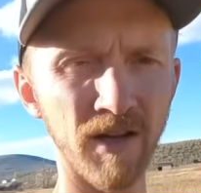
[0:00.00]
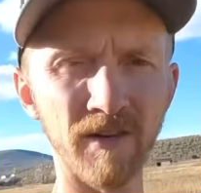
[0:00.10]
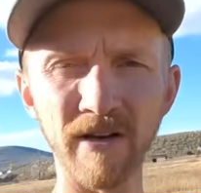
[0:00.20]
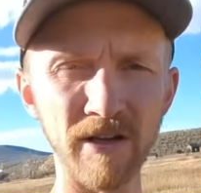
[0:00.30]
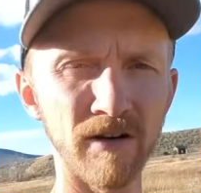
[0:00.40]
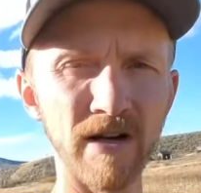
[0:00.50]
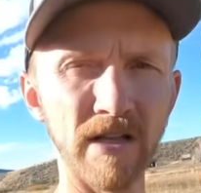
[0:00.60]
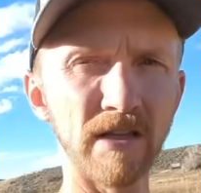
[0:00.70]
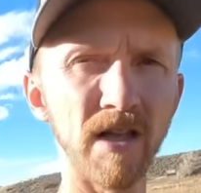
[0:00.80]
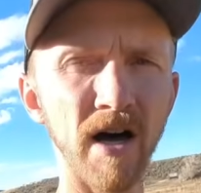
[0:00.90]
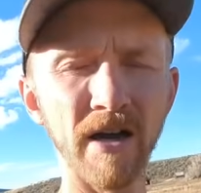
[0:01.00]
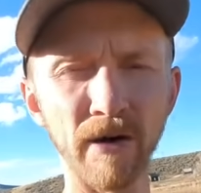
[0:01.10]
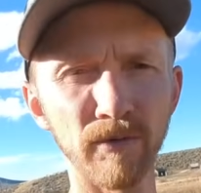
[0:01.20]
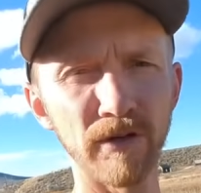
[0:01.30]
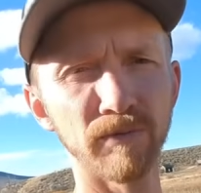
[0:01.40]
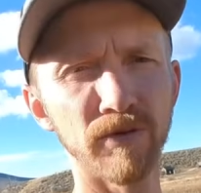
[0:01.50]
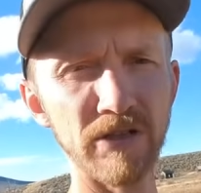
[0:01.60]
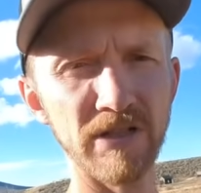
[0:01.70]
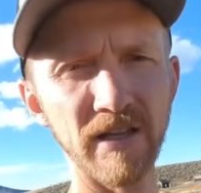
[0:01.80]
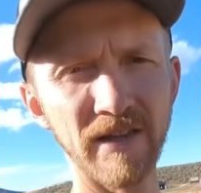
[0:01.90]
and they're iterating a lot, and I really
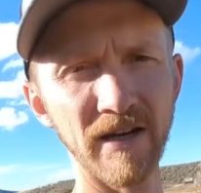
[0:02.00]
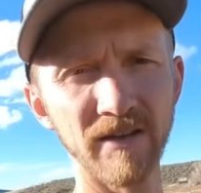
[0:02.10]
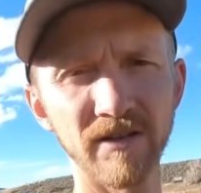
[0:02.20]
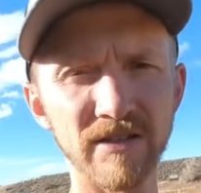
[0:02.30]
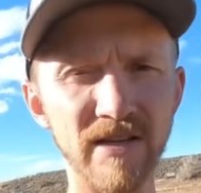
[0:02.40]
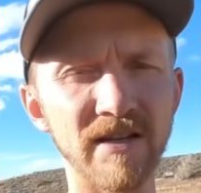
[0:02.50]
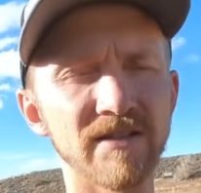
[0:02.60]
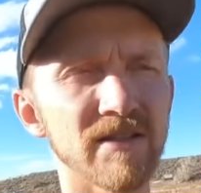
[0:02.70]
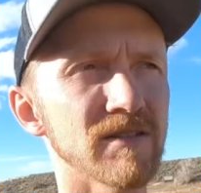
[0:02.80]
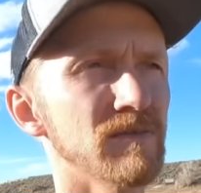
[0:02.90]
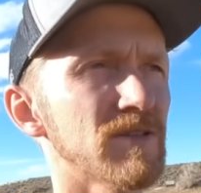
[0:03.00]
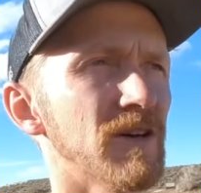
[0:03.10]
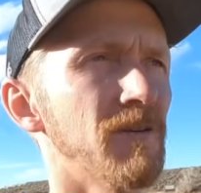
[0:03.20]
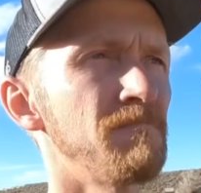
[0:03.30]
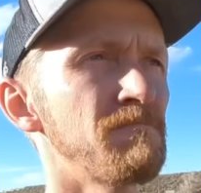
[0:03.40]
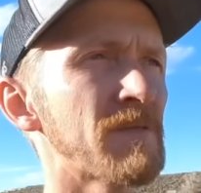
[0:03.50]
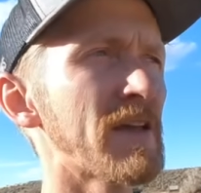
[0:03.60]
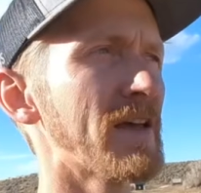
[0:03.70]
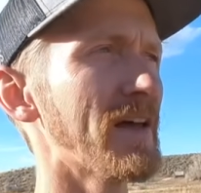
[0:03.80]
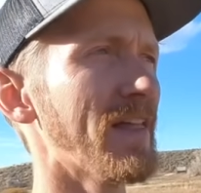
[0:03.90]
appreciate that in their design system. So
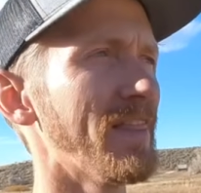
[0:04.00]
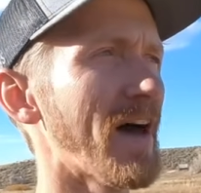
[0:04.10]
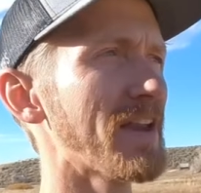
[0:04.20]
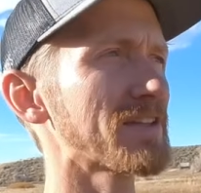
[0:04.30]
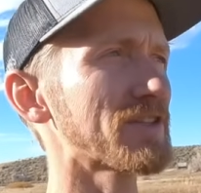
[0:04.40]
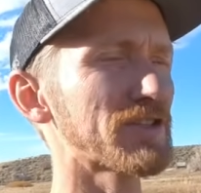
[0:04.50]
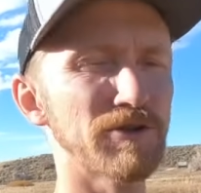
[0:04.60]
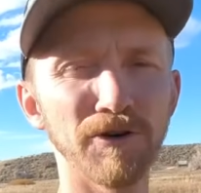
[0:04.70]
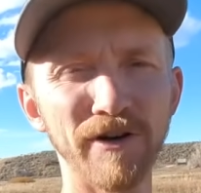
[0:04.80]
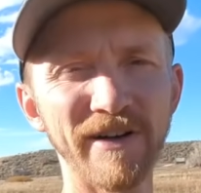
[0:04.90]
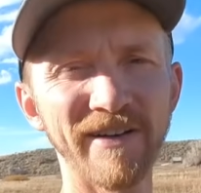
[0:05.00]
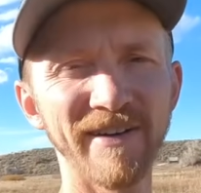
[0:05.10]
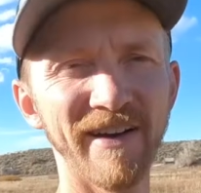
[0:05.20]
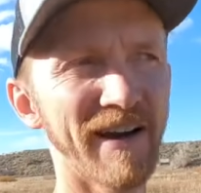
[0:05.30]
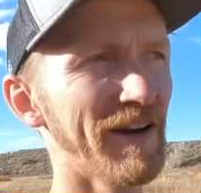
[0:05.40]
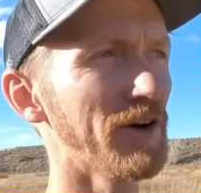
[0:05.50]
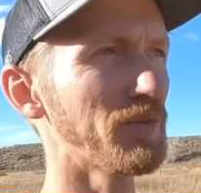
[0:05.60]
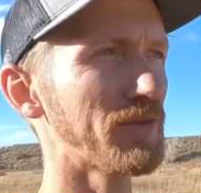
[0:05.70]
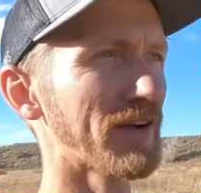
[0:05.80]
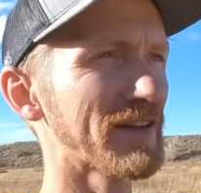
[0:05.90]
that is the story. I
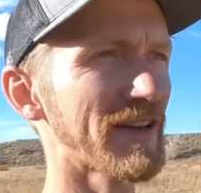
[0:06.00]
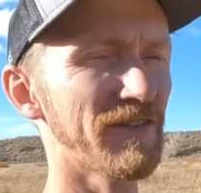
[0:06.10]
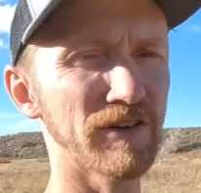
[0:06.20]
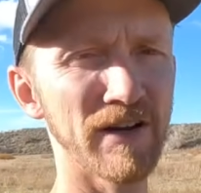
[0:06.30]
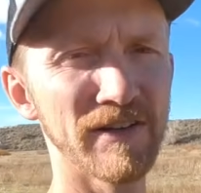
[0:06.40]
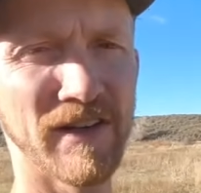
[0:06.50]
hope you guys have a great